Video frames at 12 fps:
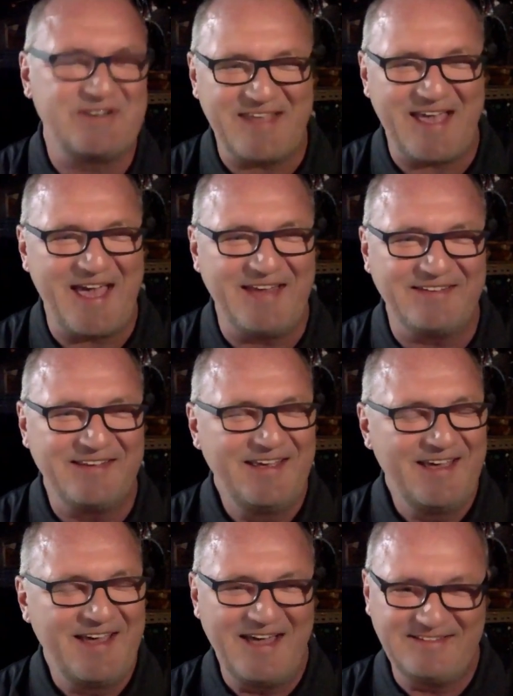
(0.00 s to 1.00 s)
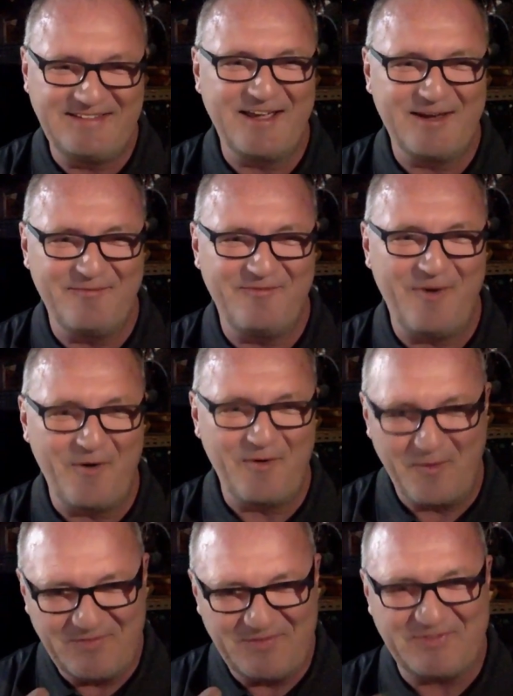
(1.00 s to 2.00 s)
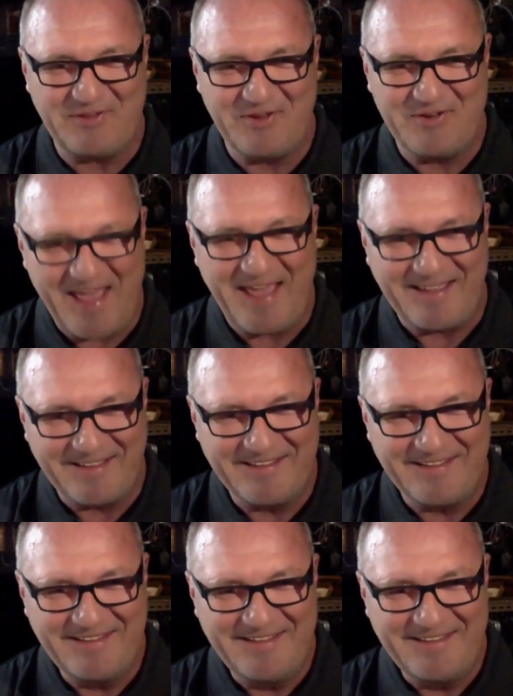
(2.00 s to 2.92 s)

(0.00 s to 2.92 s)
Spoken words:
pitch a tent, and take a photo today.